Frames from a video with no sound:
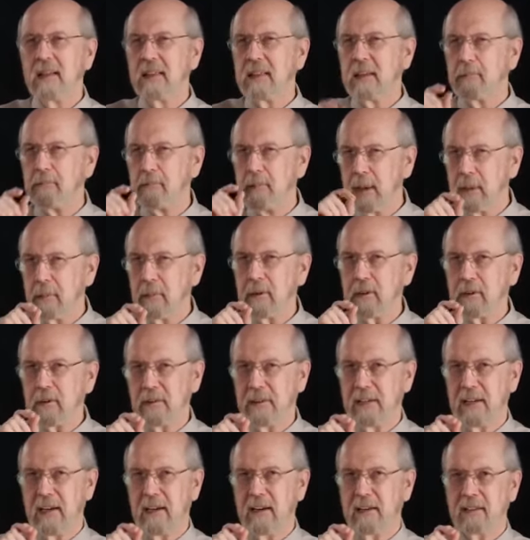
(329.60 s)
The biblical
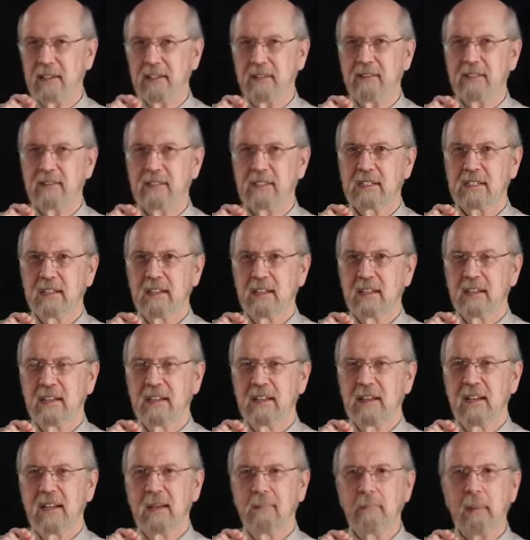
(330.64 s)
narratives
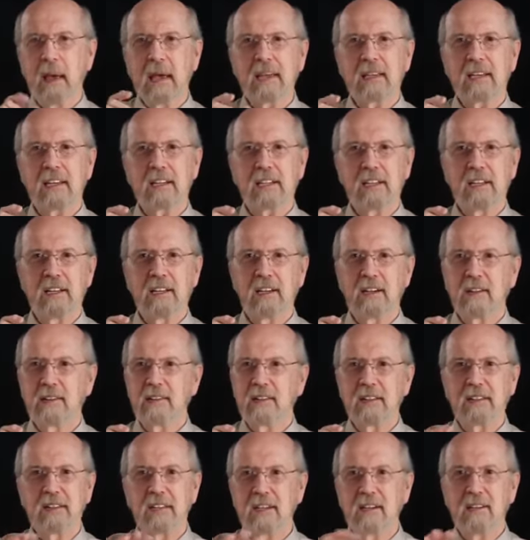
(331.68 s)
make it clear
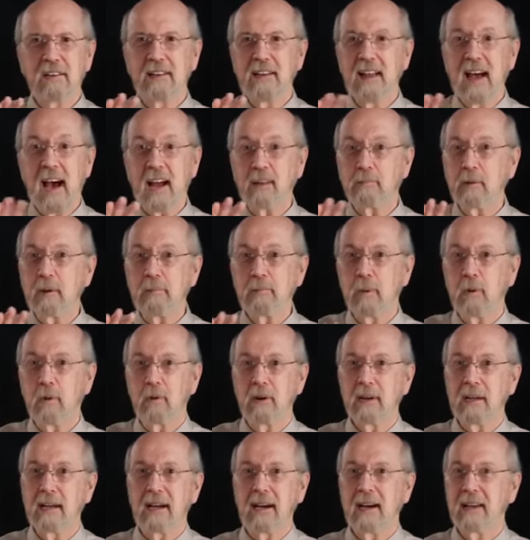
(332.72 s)
that they're not
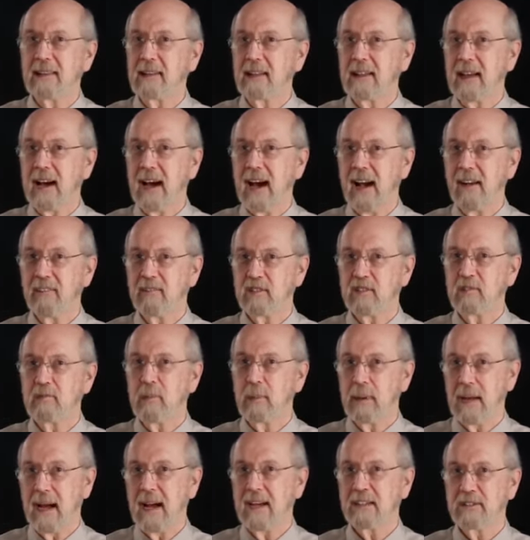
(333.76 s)
reporting on the lives of
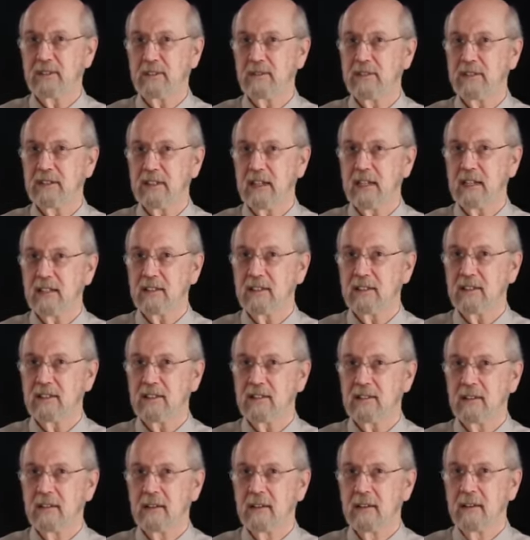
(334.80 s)
plaster
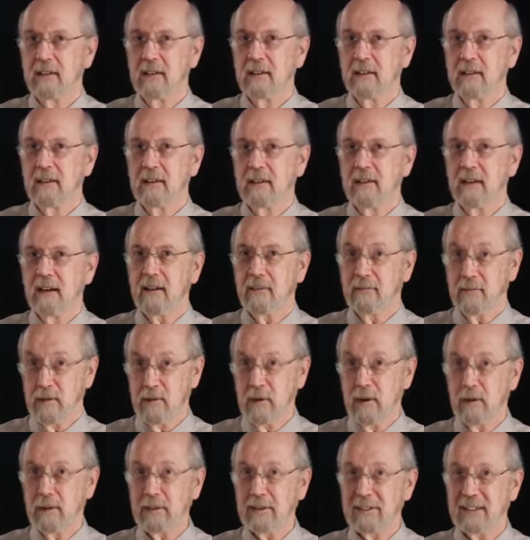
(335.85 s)
saints. Have you
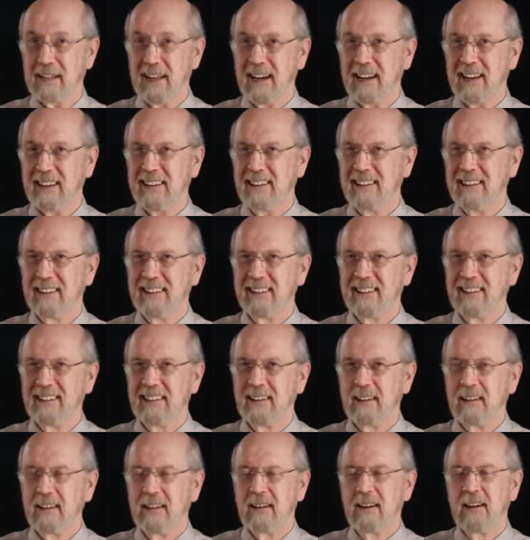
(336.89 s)
noticed that?
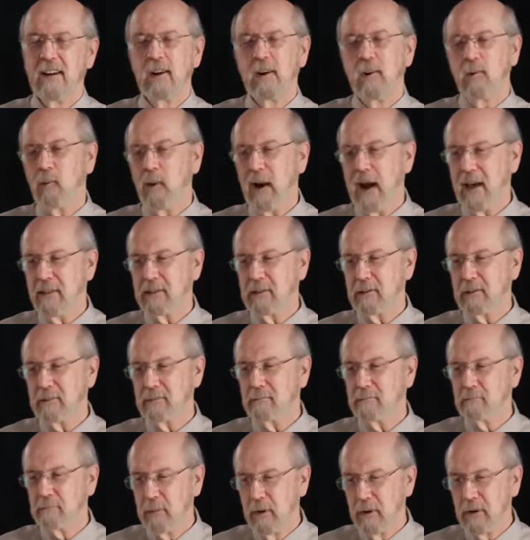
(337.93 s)
Rather,
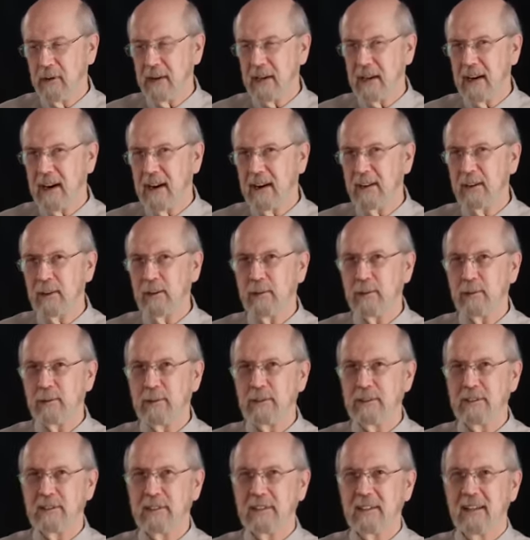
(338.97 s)
Murray
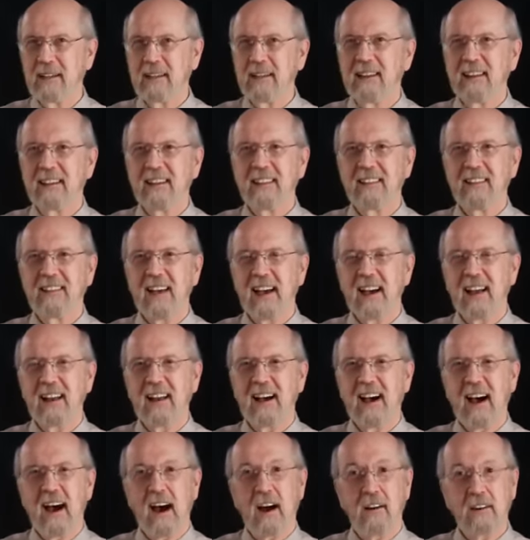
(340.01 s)
argues
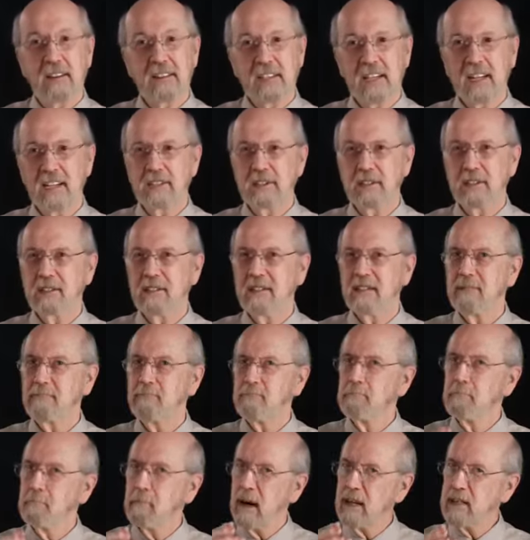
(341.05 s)
that our attention
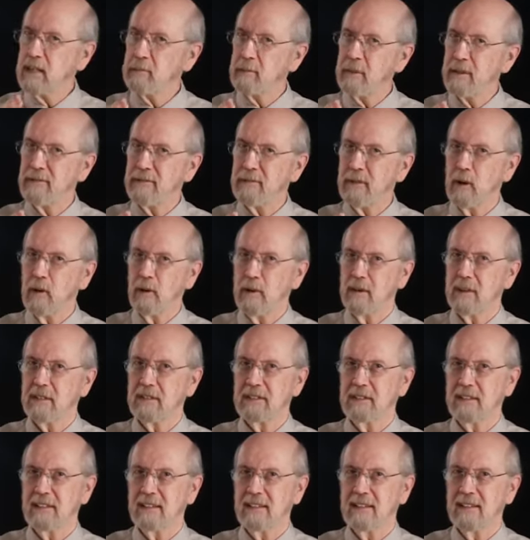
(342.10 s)
must be
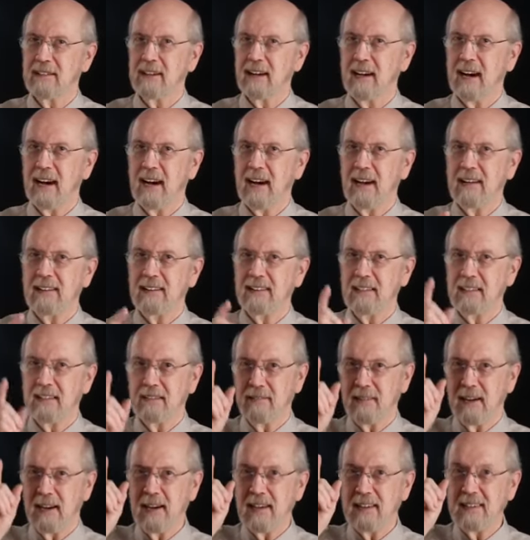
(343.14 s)
focused on the
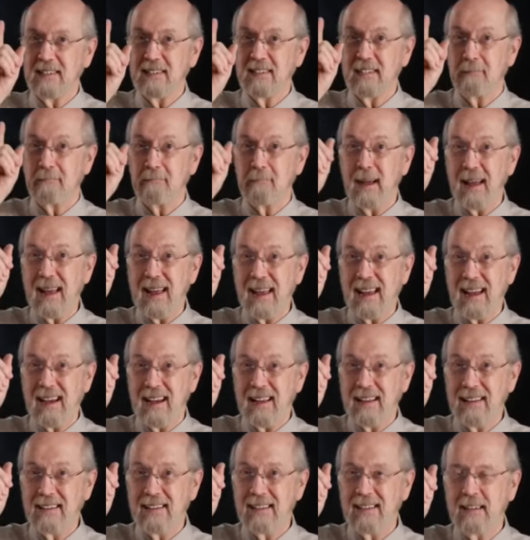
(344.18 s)
divine
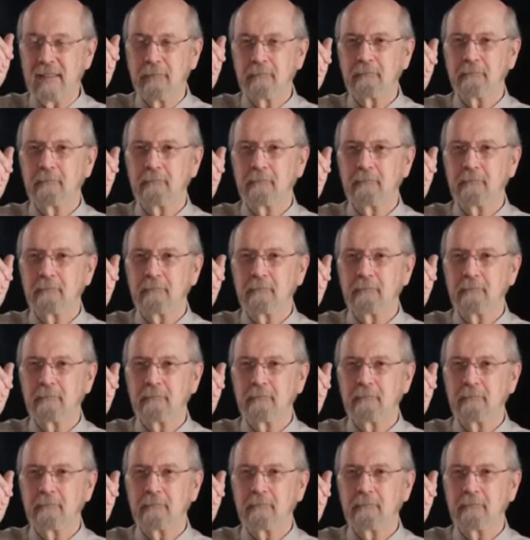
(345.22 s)
demand,